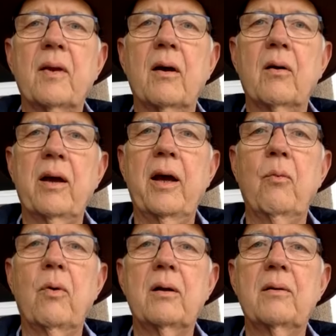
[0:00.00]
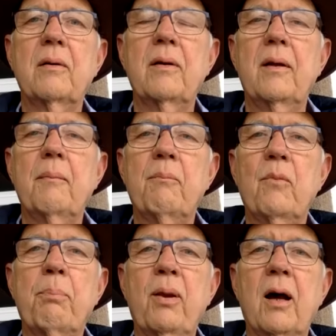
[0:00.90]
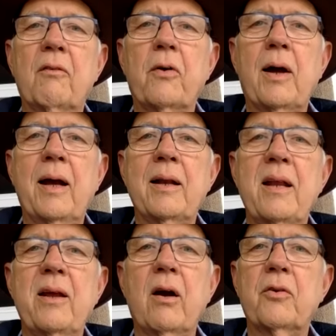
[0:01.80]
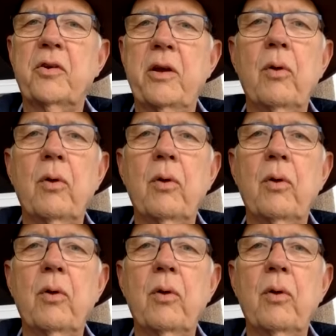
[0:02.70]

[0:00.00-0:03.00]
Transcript: Okay, one more plug for ITDRC.